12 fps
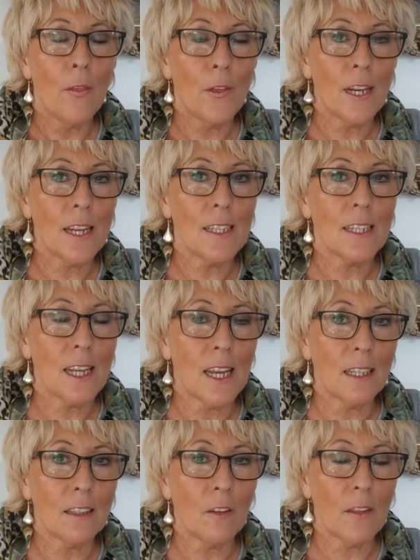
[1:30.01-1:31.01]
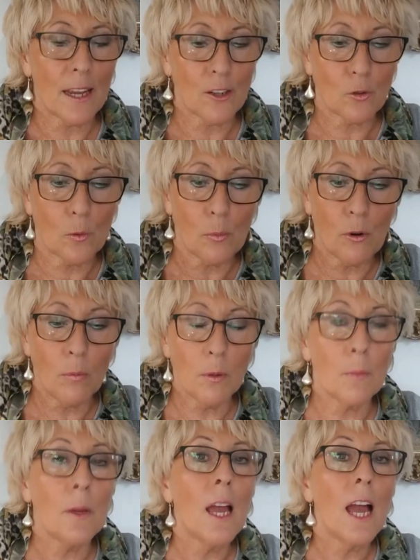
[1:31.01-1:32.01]
than it is to handle the actual
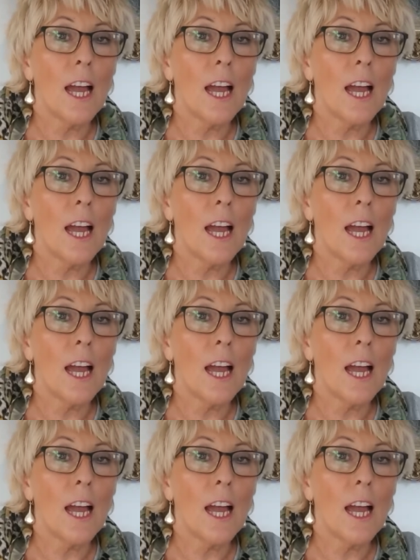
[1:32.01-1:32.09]
problem.